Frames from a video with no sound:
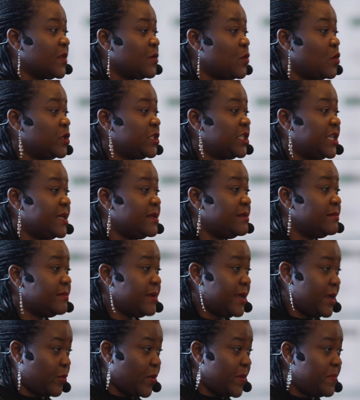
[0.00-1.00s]
cold chain
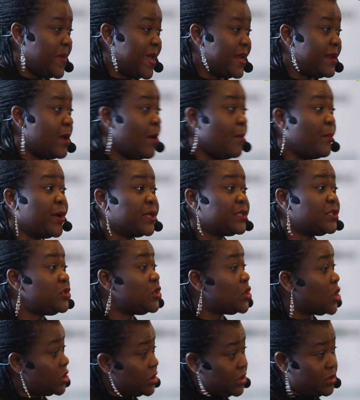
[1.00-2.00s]
equipment, but
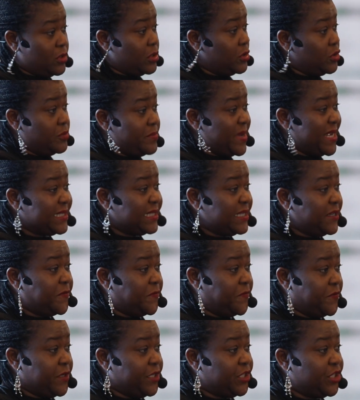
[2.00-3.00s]
not your domestic
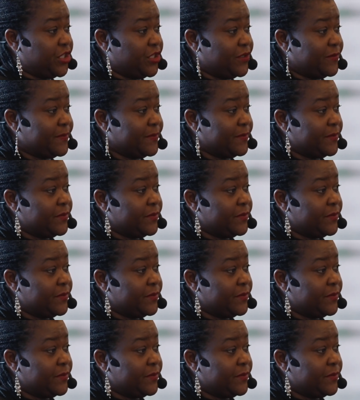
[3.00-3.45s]
fridge.